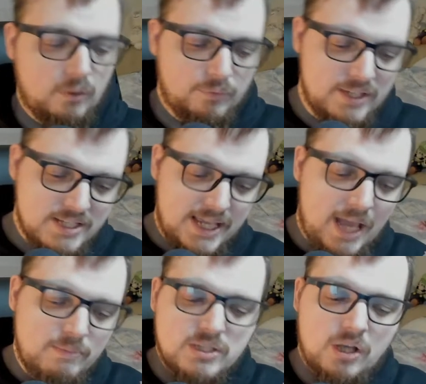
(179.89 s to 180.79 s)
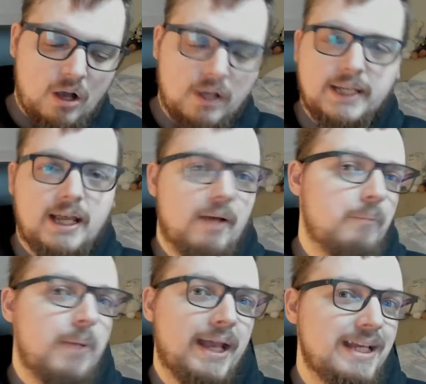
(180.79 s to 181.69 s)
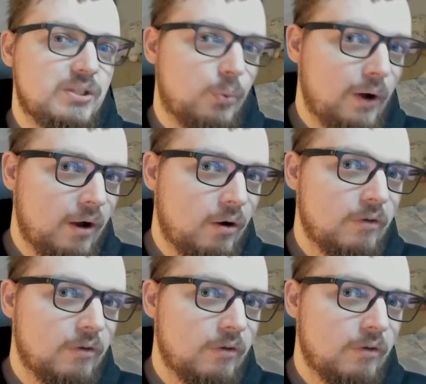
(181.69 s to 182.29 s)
This game is targeted at Peggy 12.